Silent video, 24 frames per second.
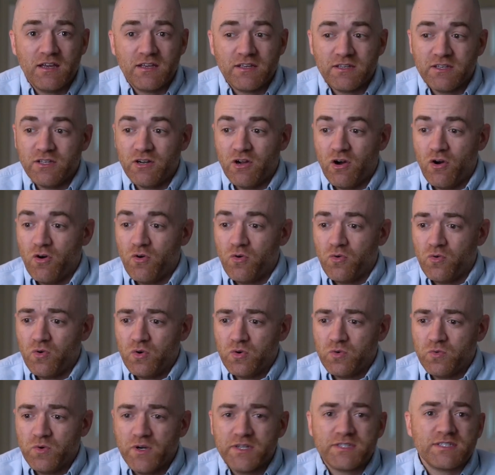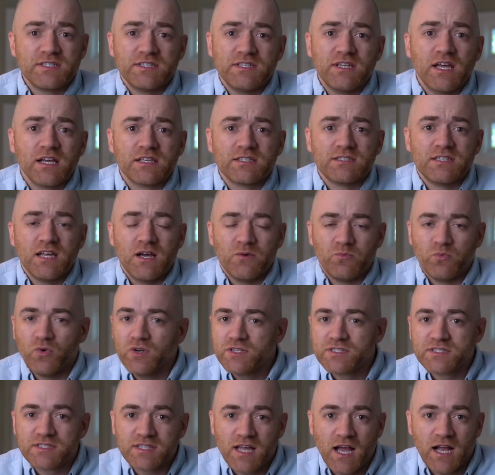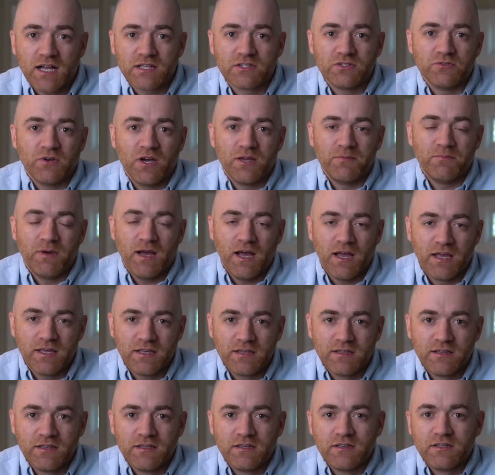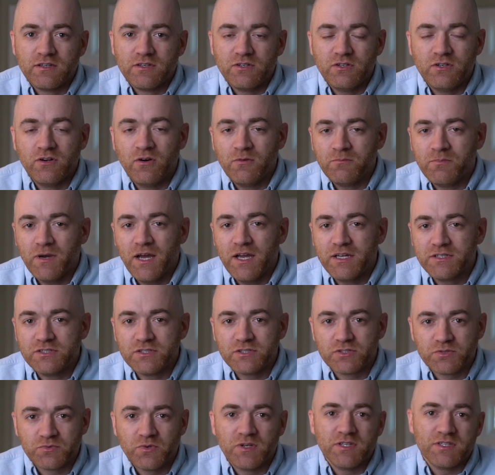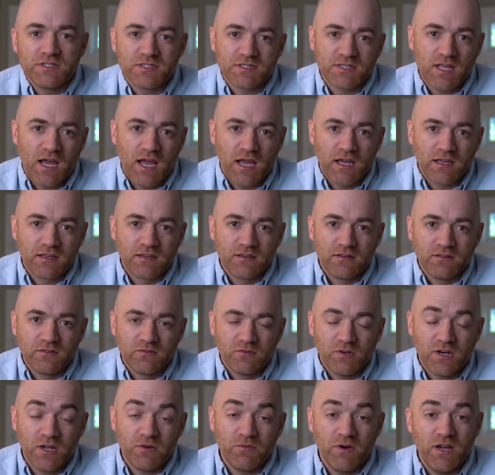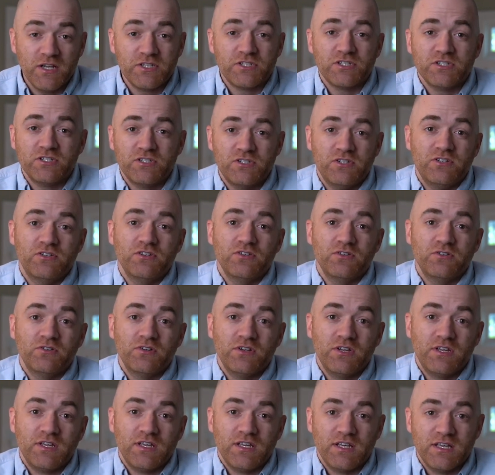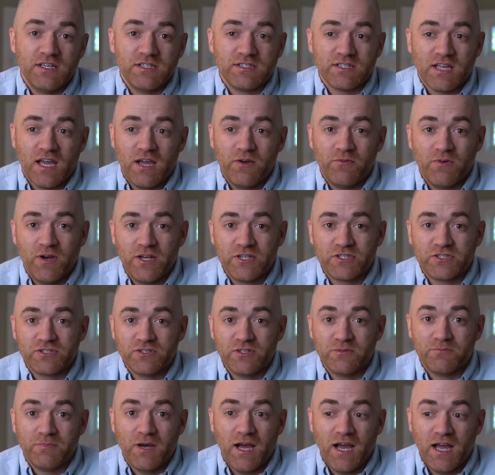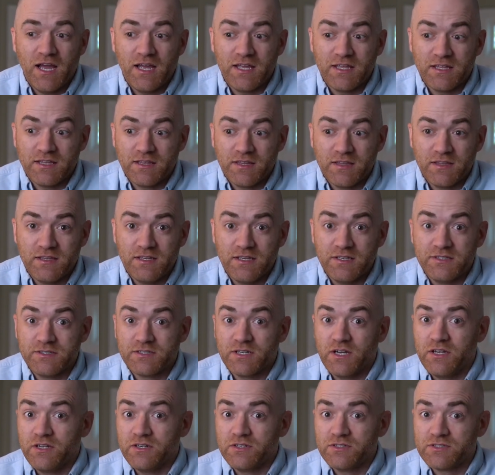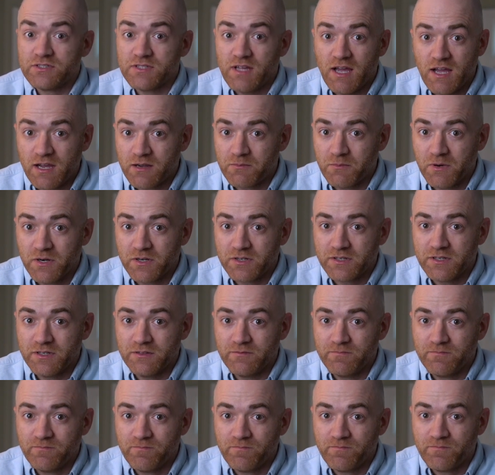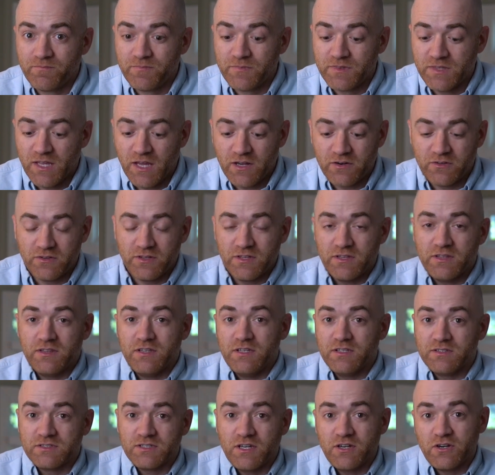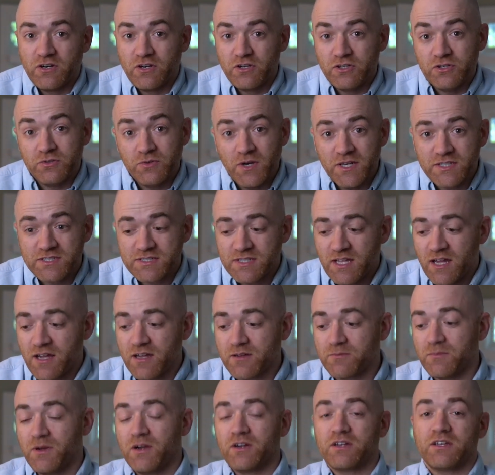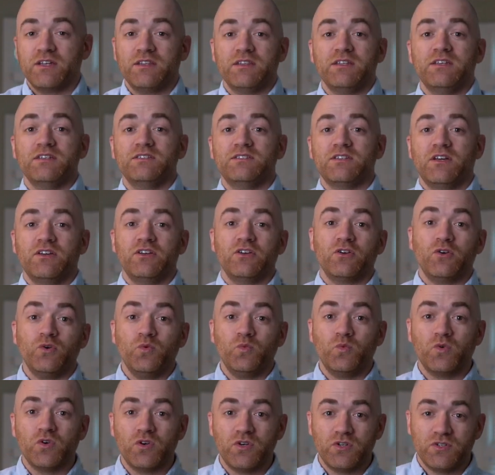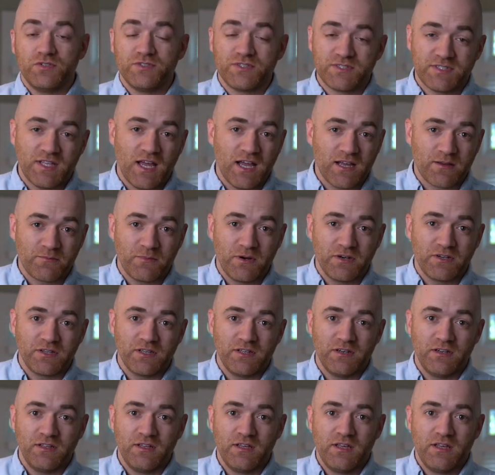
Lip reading: You know, what's the next step? What stock do I buy? You don't buy just one stock. What I want you to do is I want you to buy the entire stock market. Not only the entire US stock market, the entire world stock market.